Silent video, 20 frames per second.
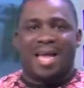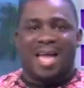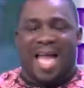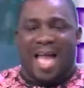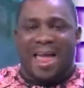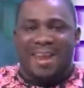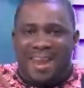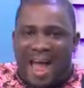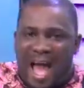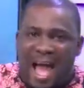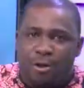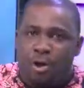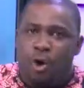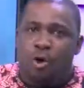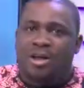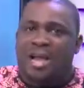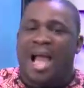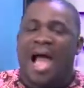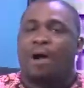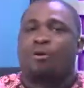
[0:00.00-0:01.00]
And now
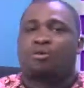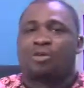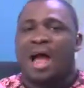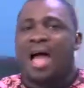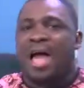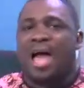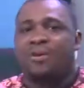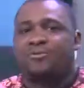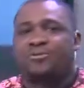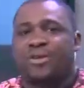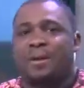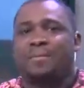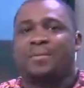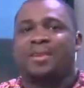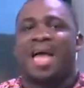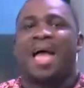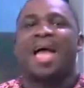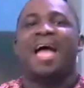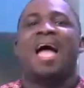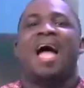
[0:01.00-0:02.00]
no can cry a
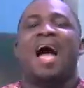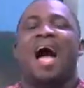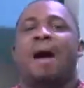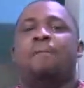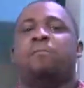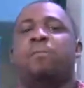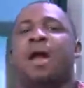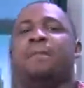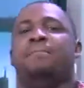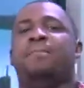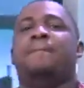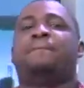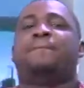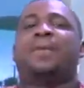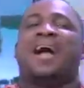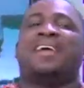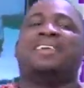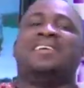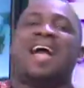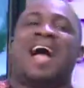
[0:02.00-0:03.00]
chemie. I won't be
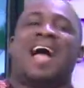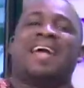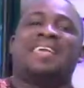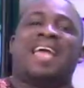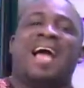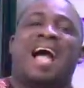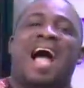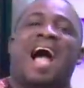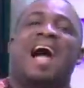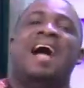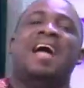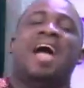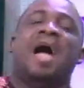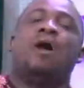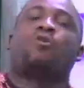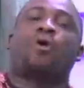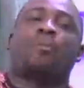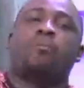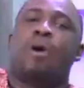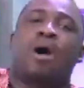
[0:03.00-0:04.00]
paya ya
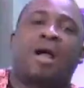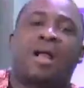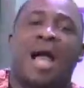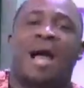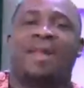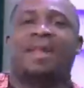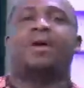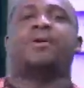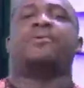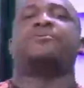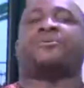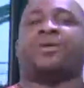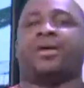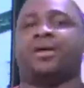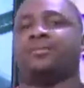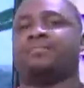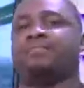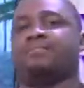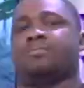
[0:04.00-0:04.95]
echo boca na eche.